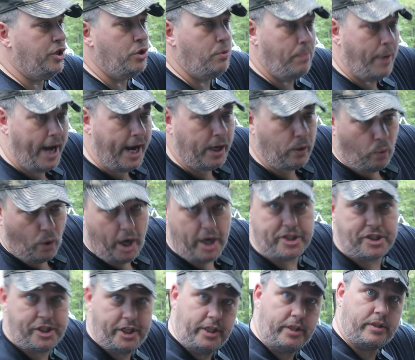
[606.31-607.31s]
you
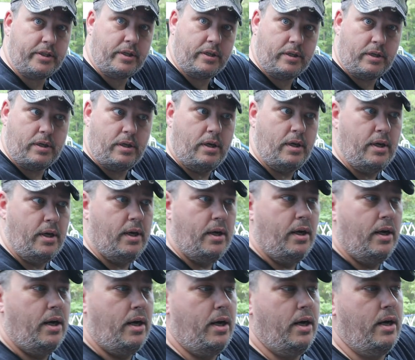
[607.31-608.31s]
backwash it
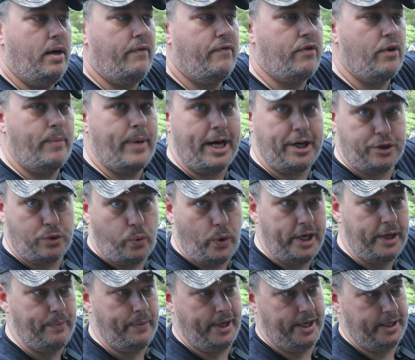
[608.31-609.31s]
for about
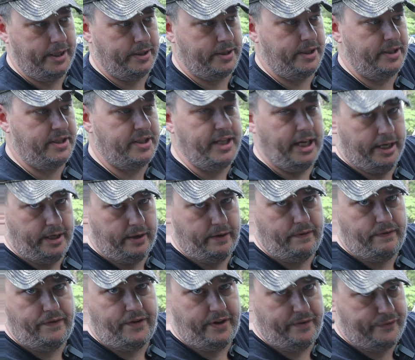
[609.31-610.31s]
20 minutes instead
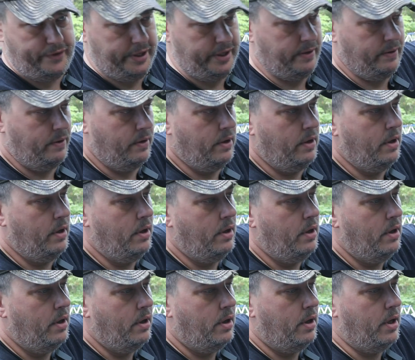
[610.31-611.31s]
of 50.
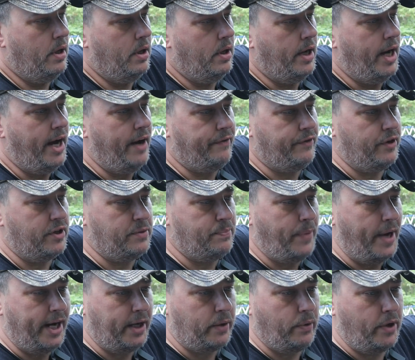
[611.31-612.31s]
After it's
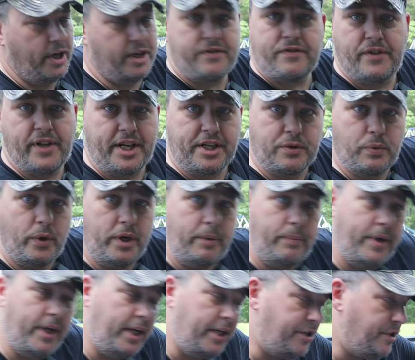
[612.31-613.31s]
backwashed for that 20
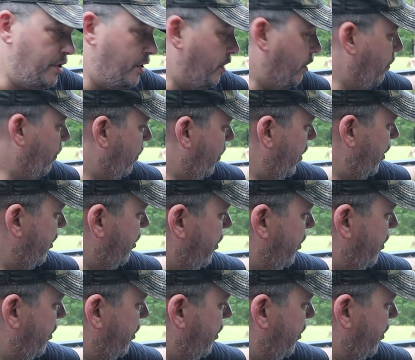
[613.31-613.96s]
minutes, you're going